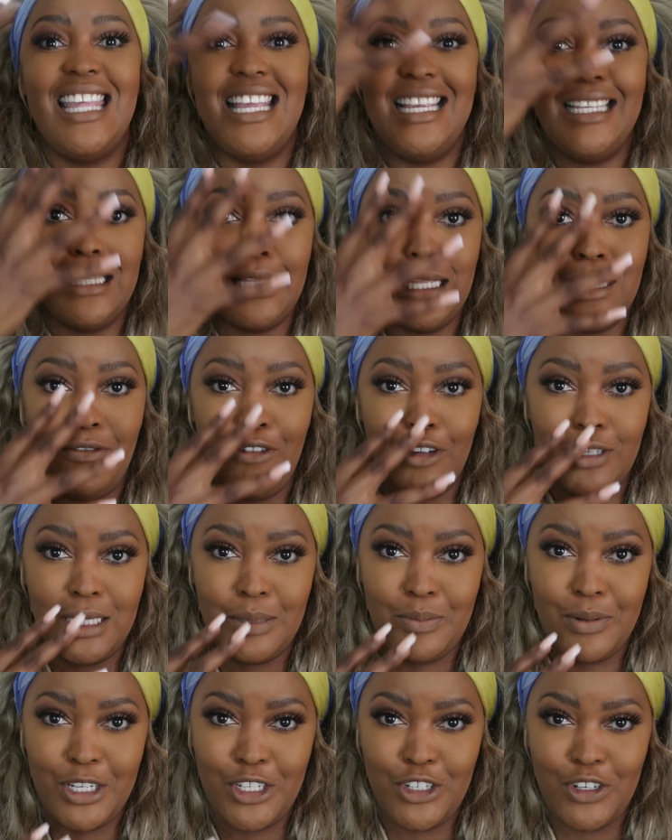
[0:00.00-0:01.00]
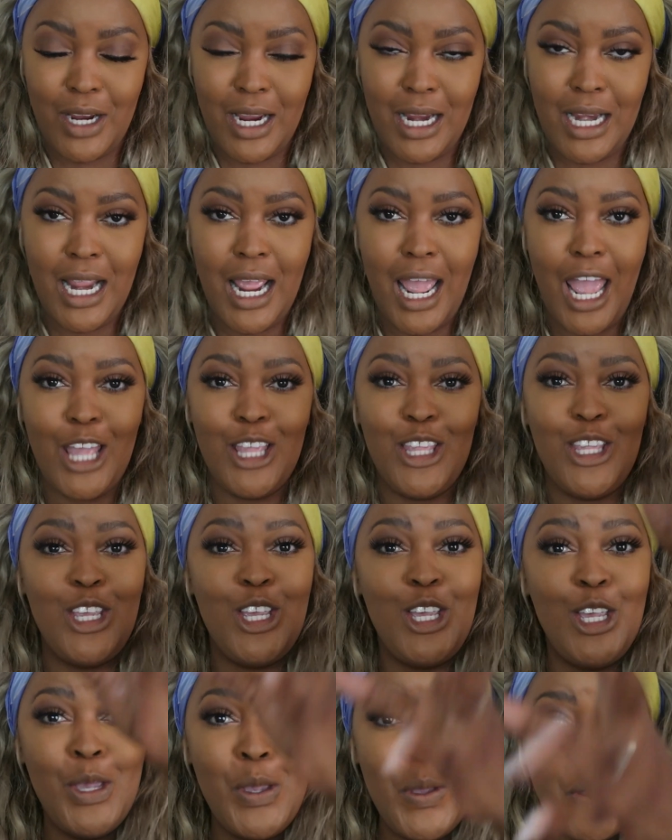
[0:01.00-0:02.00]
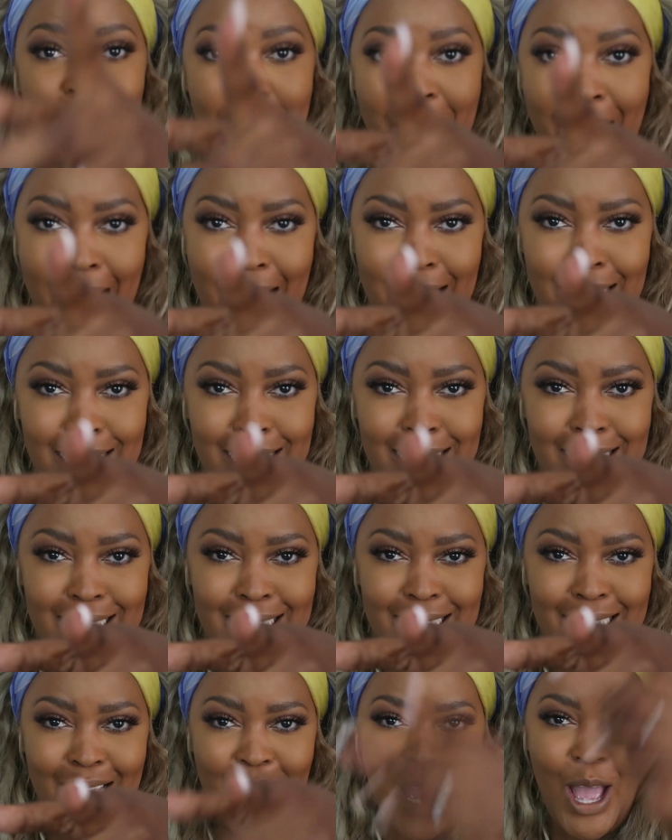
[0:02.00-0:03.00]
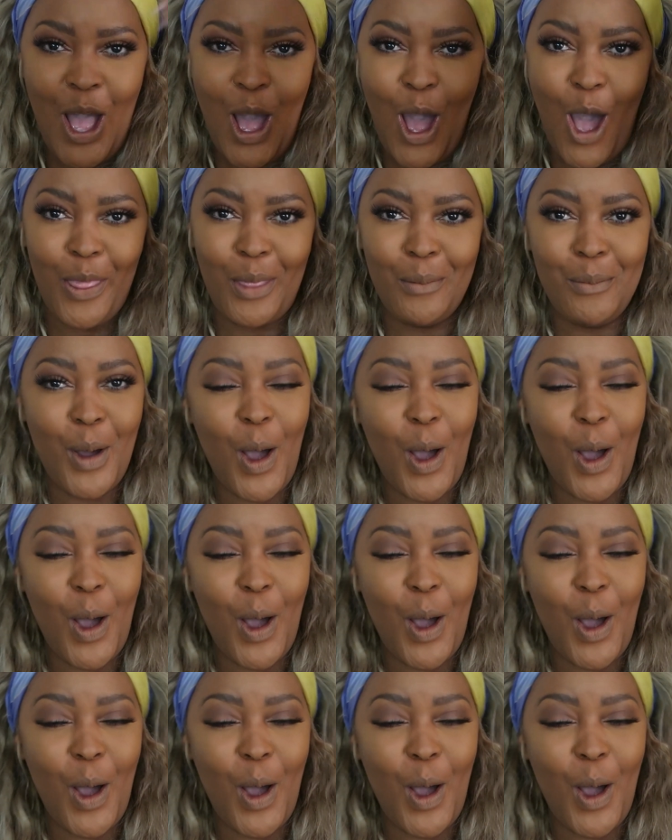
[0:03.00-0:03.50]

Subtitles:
is the Tata Fox Express train. And you guys are the